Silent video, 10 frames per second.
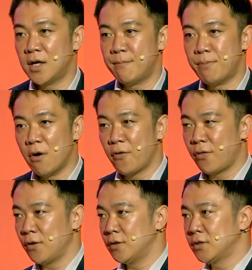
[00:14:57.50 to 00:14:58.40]
both
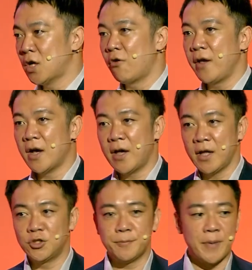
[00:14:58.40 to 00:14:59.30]
Korea
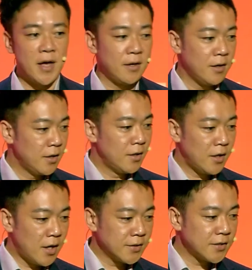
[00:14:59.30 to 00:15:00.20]
and Japan
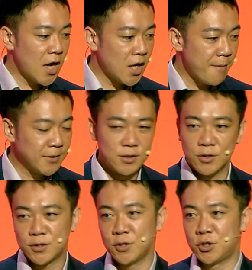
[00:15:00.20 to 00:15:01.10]
startups
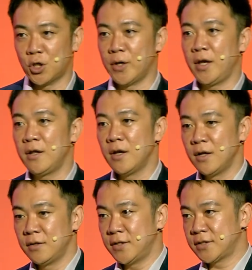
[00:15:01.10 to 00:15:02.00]
also join these